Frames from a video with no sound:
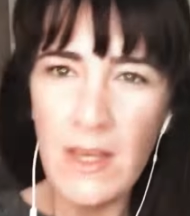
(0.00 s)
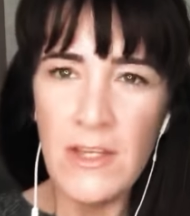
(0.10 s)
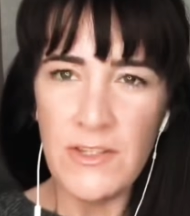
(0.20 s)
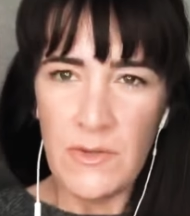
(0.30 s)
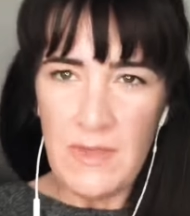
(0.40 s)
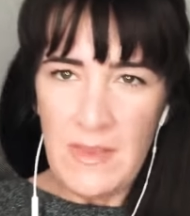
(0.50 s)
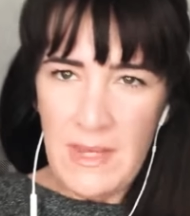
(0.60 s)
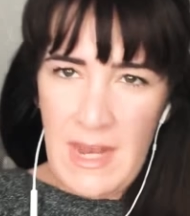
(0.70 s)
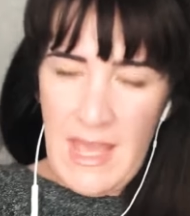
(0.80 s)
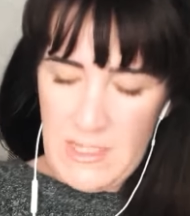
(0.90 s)
So then the
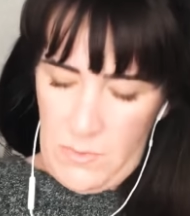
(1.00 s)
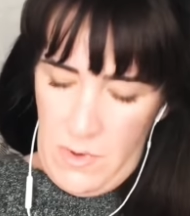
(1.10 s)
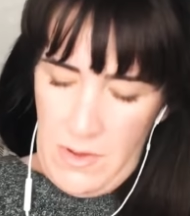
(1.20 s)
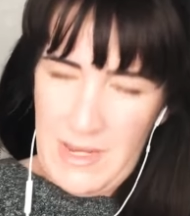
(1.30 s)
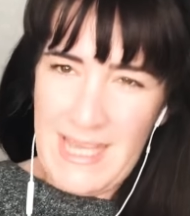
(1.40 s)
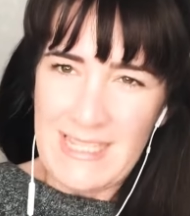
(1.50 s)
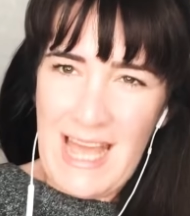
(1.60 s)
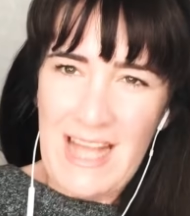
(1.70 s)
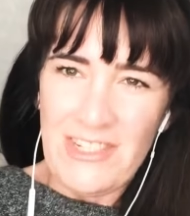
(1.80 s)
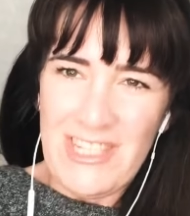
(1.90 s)
next one is
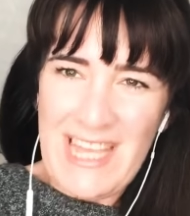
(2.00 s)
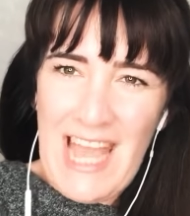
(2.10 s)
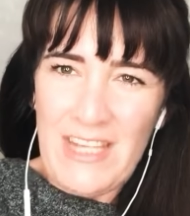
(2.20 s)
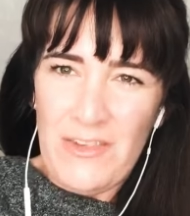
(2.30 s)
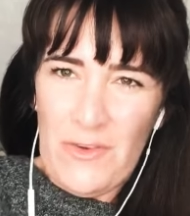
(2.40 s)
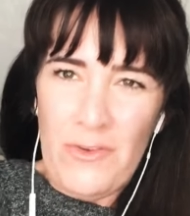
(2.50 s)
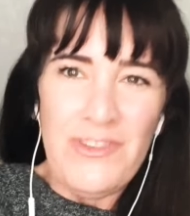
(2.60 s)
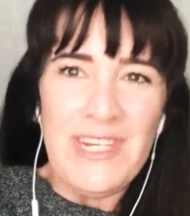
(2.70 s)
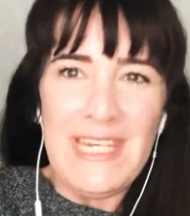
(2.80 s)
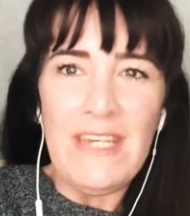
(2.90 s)
actually kind of
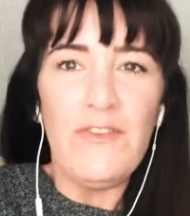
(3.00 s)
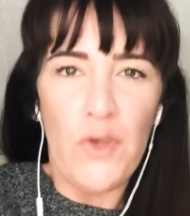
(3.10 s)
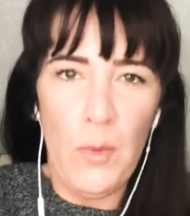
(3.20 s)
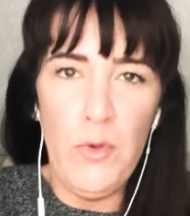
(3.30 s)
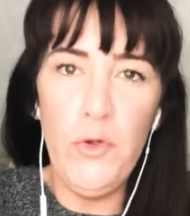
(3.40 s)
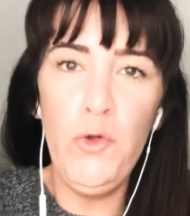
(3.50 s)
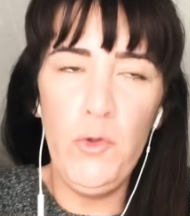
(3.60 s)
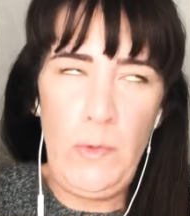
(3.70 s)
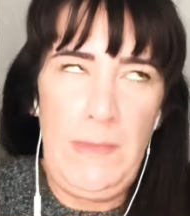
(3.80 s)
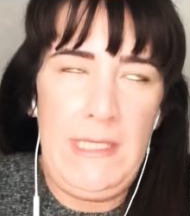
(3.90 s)
underneath your
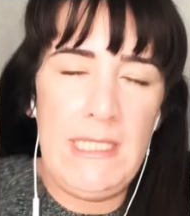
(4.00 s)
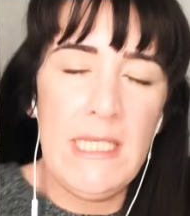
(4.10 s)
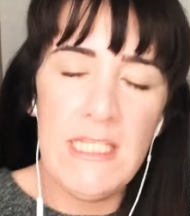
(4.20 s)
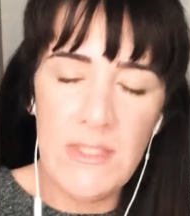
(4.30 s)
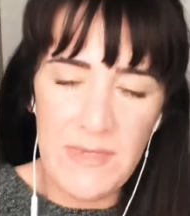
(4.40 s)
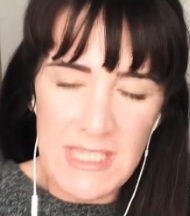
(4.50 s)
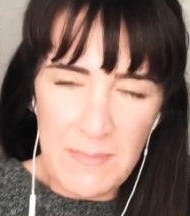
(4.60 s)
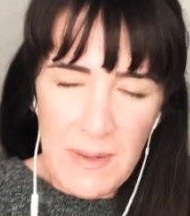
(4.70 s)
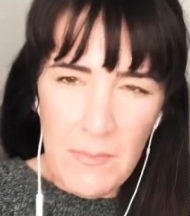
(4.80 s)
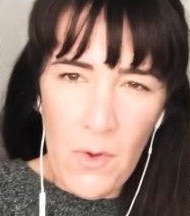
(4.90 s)
boobs. So it's a
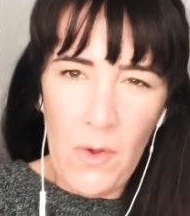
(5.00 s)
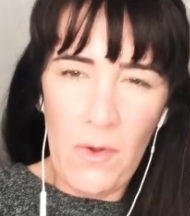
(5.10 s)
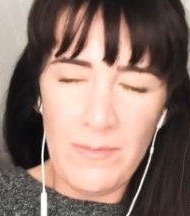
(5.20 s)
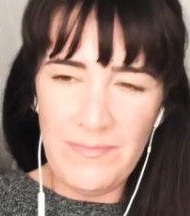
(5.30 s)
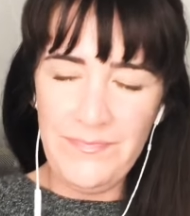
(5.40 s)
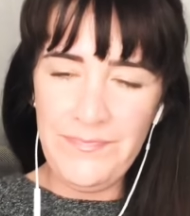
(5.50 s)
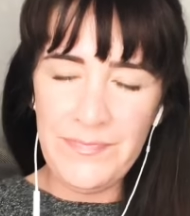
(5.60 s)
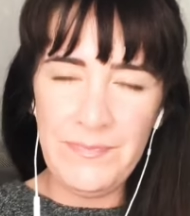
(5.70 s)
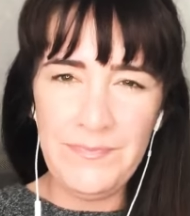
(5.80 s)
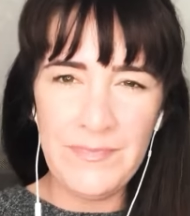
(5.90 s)
bit more
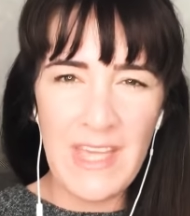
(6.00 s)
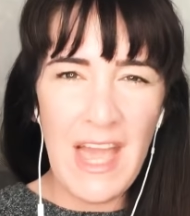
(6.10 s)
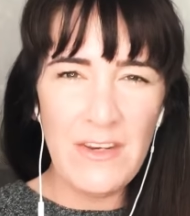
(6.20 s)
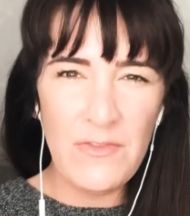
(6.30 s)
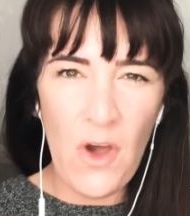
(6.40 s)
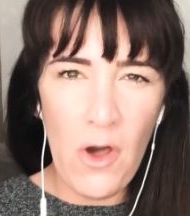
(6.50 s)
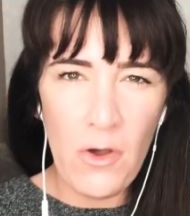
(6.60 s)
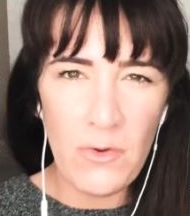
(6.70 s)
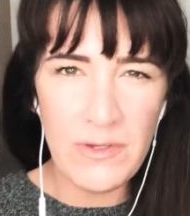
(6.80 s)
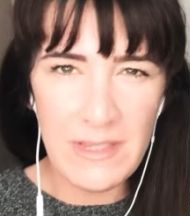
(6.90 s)
kind of
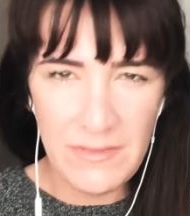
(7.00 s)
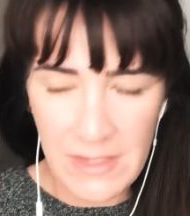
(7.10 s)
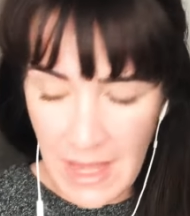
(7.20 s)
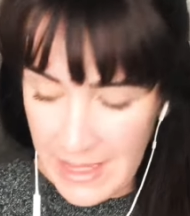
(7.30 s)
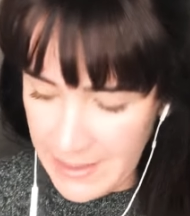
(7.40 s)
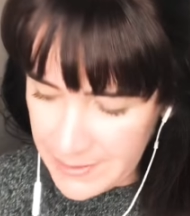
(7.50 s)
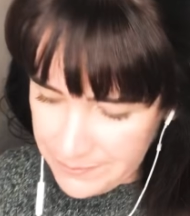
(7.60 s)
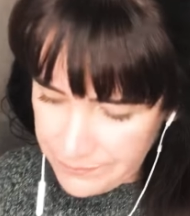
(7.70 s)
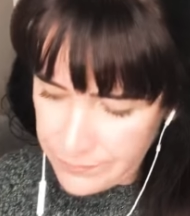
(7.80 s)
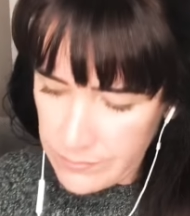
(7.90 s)
awkward, if you like.
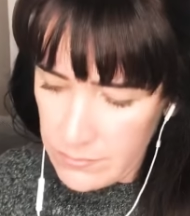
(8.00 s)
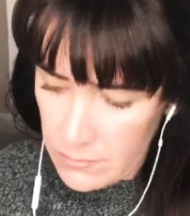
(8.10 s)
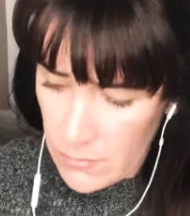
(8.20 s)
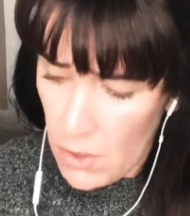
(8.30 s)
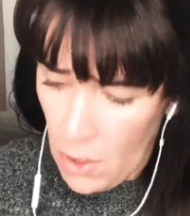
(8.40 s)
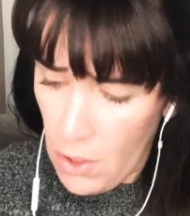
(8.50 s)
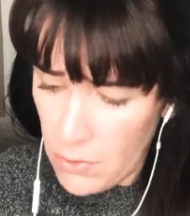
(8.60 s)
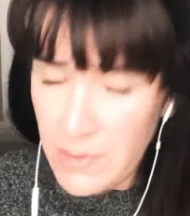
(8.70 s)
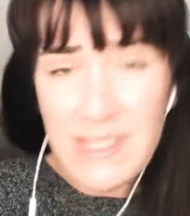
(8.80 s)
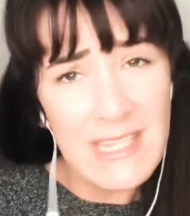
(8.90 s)

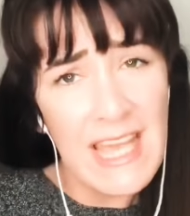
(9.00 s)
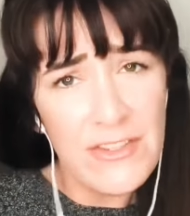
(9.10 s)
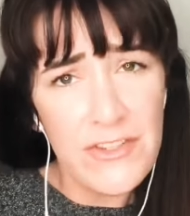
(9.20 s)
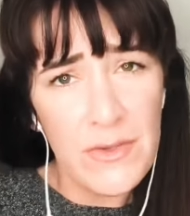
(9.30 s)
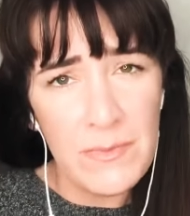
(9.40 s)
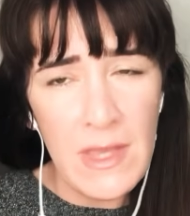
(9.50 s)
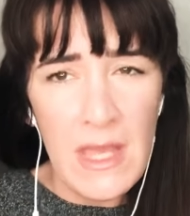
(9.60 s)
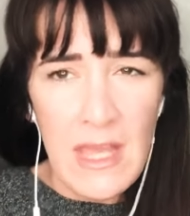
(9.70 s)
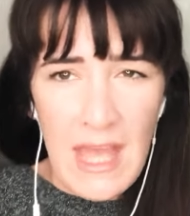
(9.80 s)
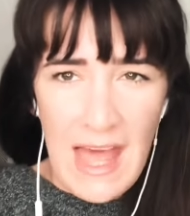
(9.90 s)
Awkward to get to.
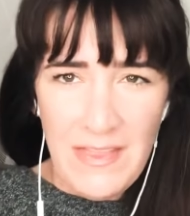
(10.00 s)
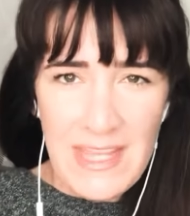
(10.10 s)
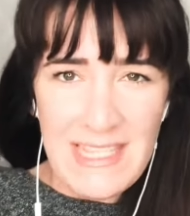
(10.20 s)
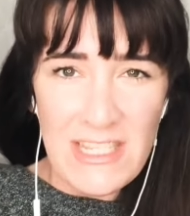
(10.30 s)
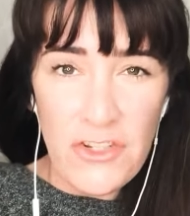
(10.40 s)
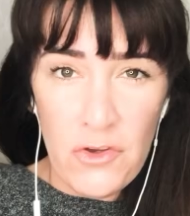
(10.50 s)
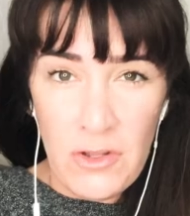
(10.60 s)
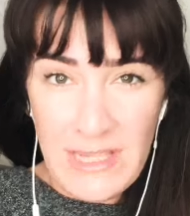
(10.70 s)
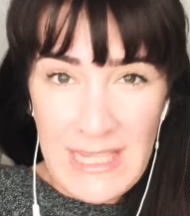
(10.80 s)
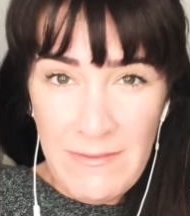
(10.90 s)
And this is your
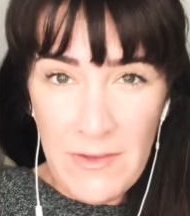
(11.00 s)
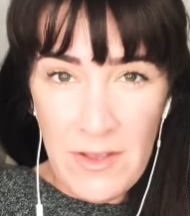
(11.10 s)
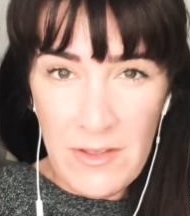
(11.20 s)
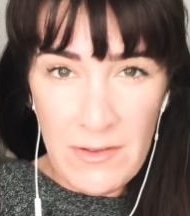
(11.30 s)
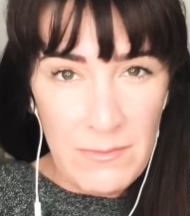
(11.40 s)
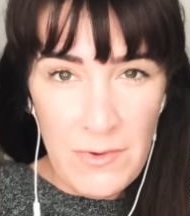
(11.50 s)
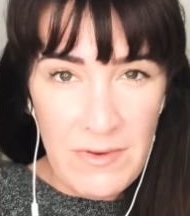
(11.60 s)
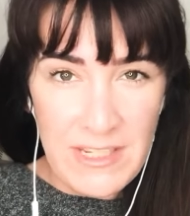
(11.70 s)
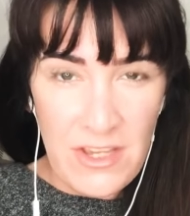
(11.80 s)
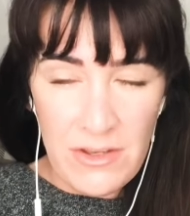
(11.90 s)
liver
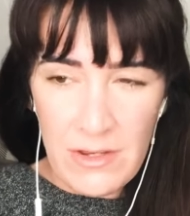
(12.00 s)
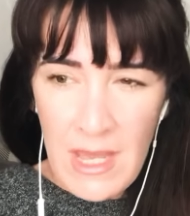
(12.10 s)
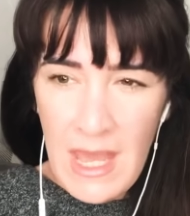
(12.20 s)
meridian.